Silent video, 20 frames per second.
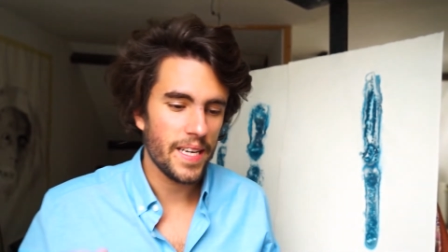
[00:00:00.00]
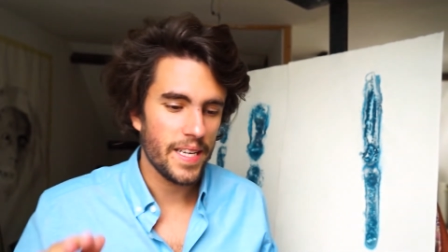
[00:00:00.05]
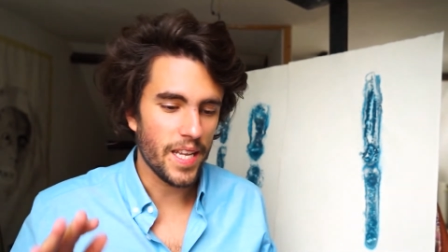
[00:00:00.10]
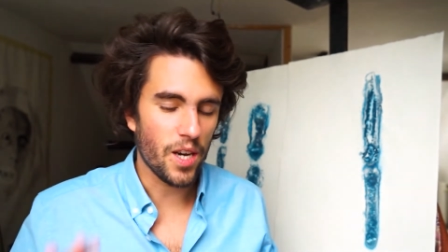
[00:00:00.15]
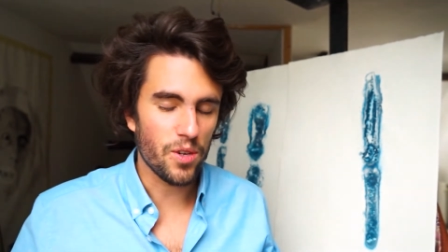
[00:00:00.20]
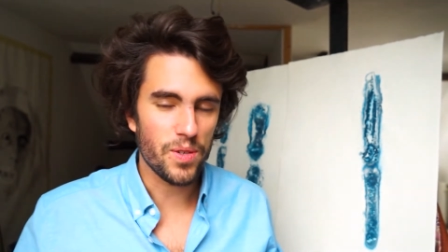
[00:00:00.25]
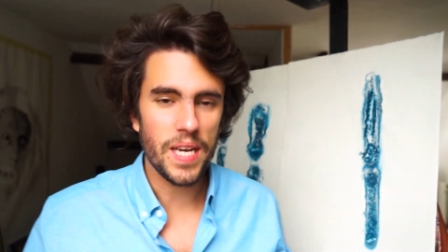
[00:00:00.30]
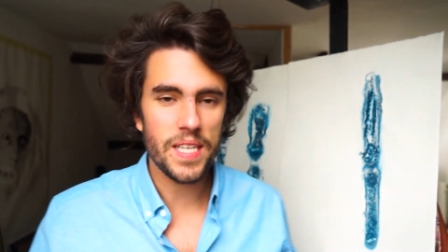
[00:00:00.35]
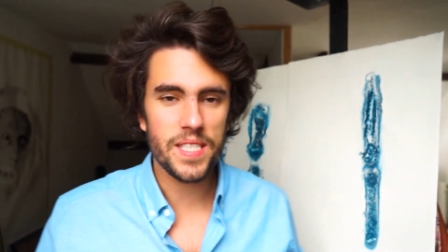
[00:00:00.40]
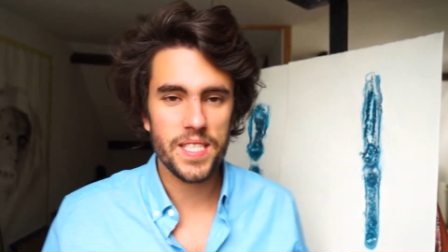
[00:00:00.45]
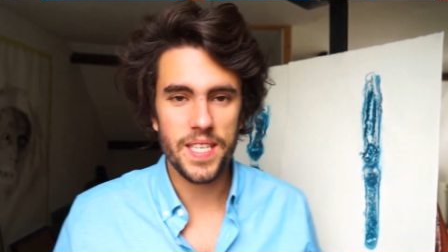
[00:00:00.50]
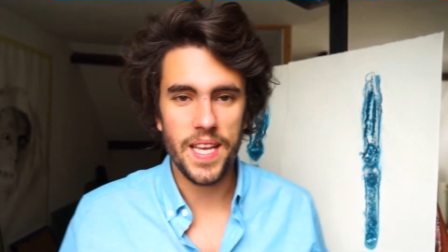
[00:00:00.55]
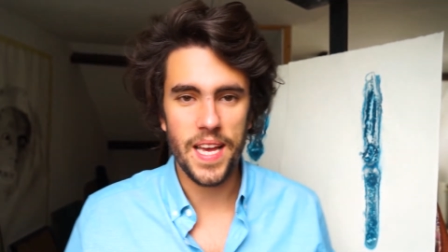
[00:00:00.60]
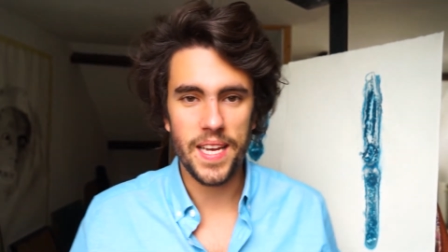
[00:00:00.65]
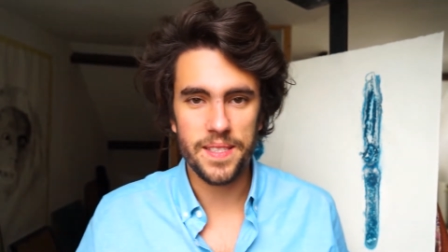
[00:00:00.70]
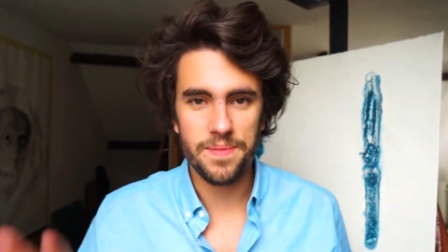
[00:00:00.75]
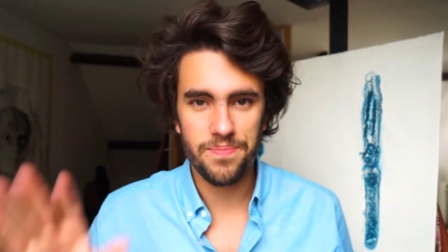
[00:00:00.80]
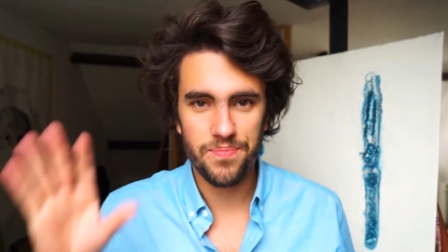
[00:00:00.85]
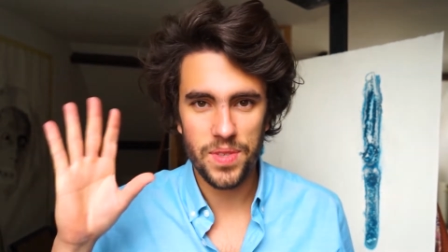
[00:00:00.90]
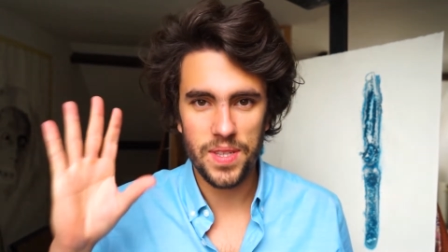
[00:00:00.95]
Now that
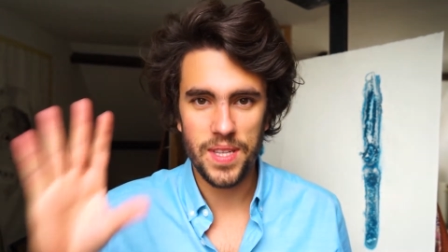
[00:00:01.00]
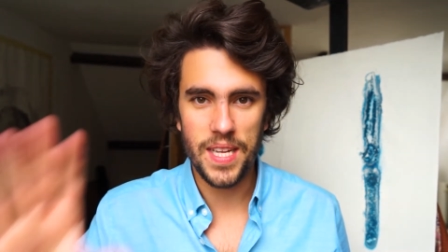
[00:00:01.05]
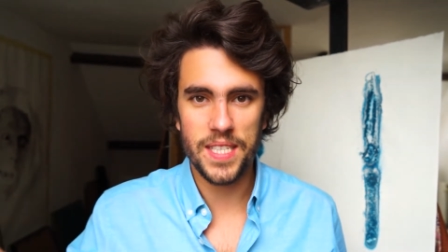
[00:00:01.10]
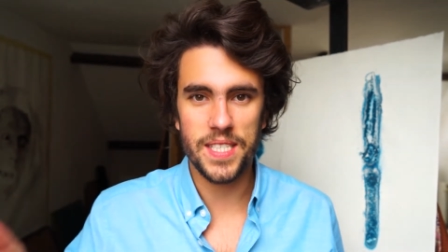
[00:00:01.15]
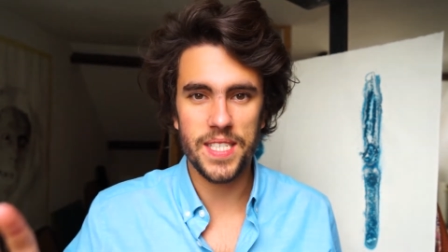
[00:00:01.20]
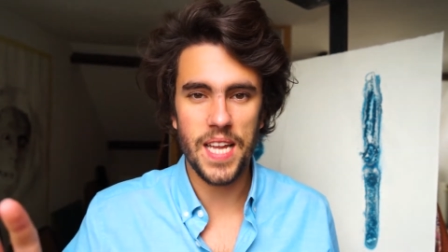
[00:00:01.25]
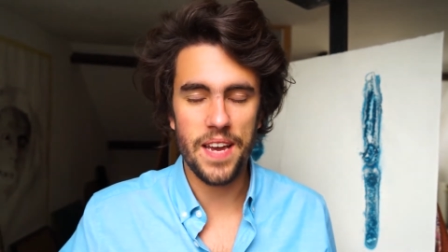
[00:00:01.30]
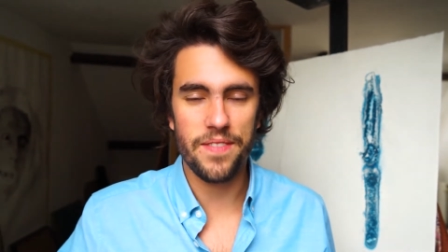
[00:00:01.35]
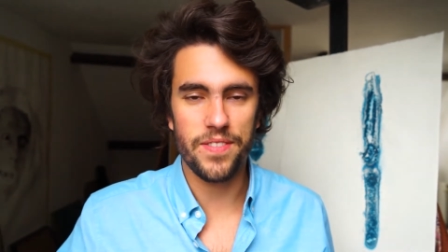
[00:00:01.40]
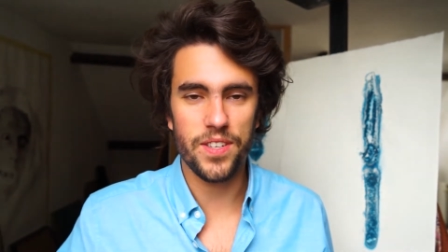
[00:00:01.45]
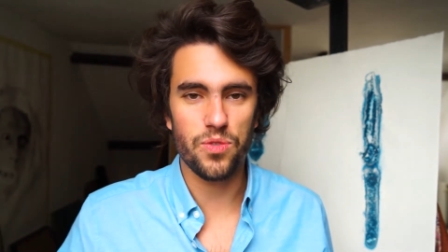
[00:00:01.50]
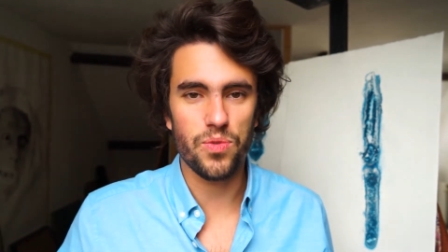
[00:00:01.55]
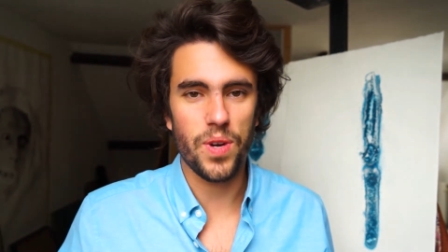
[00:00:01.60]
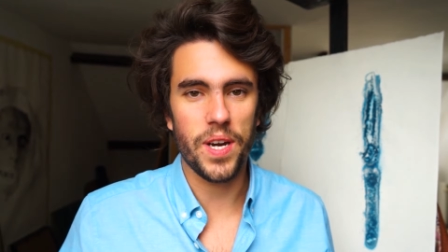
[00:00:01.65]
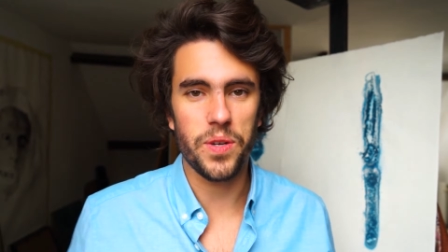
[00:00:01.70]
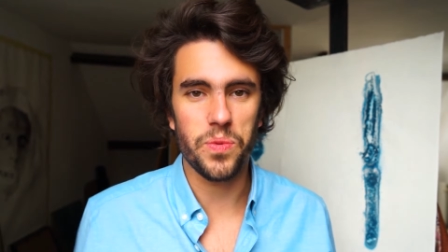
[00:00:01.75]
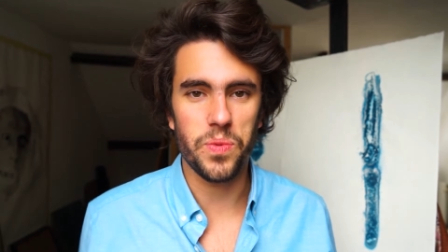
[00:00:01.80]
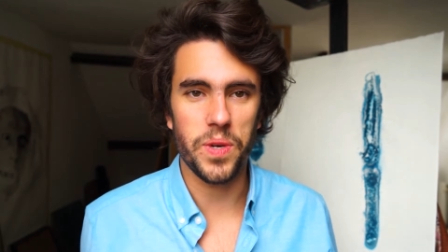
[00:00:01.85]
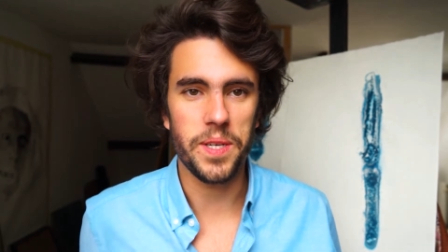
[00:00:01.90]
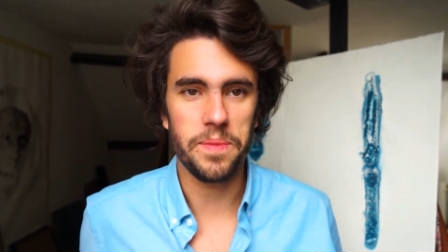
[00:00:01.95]
said, let's dive in right
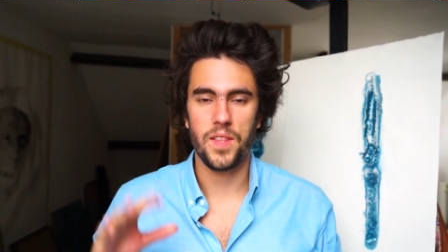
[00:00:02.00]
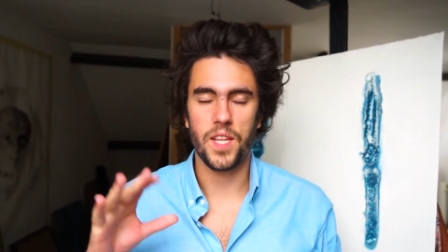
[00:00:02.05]
away.